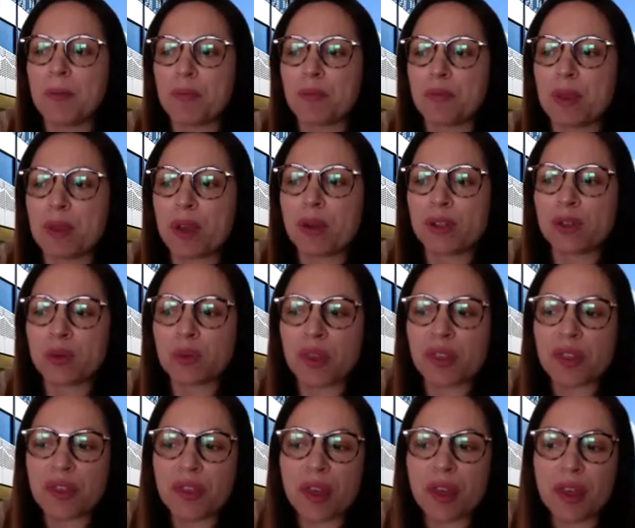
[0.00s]
because
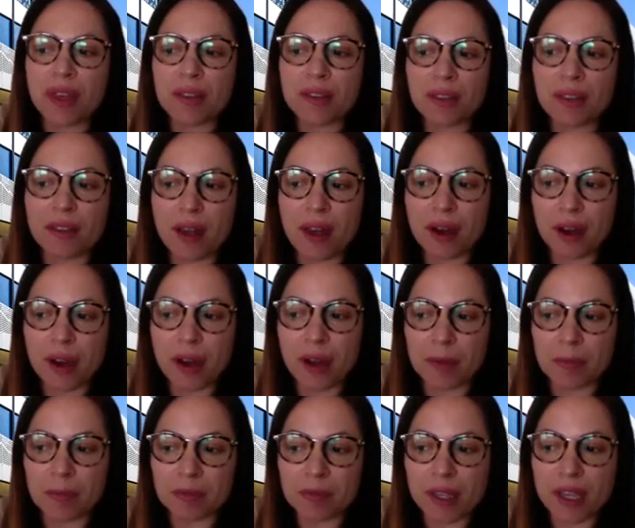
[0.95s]
we think that
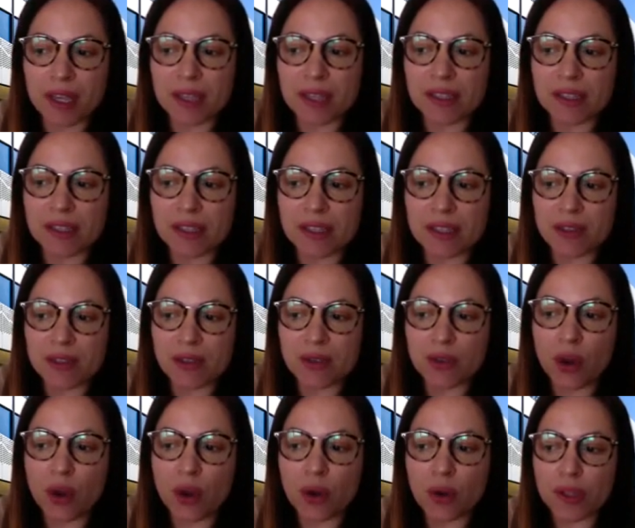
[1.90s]

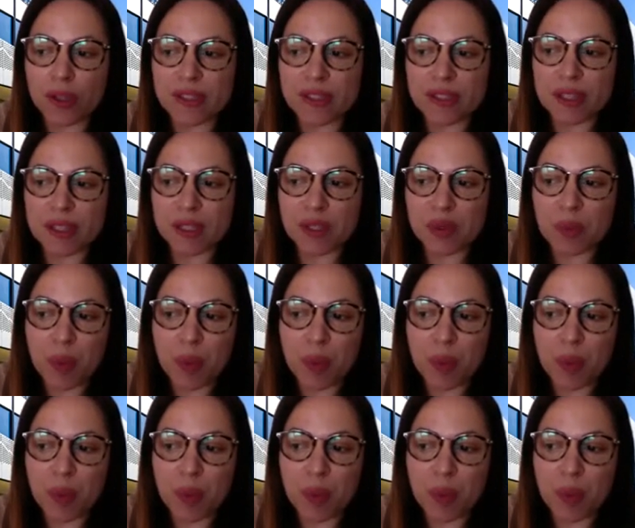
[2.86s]
it's